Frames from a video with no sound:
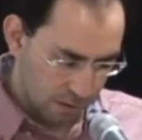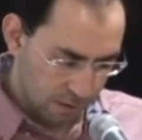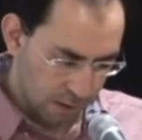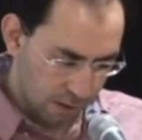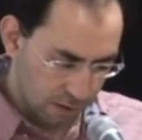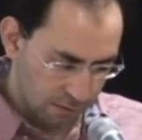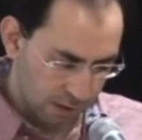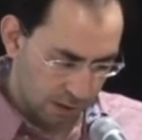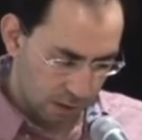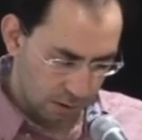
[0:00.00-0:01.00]
Cognitive
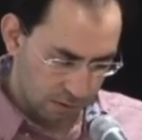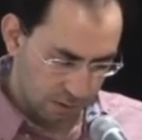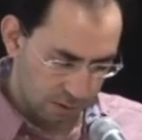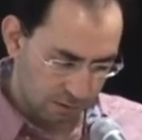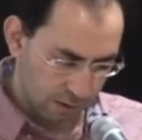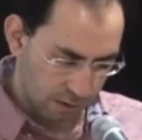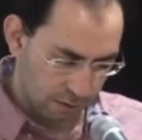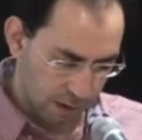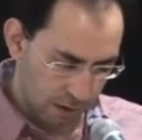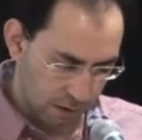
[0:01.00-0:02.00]
psychology, the study of
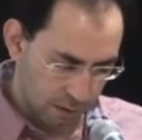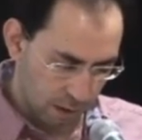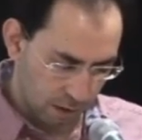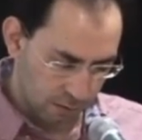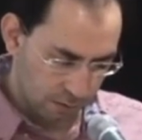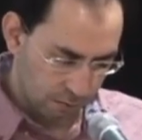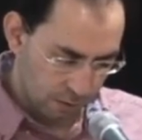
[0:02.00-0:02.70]
higher thought,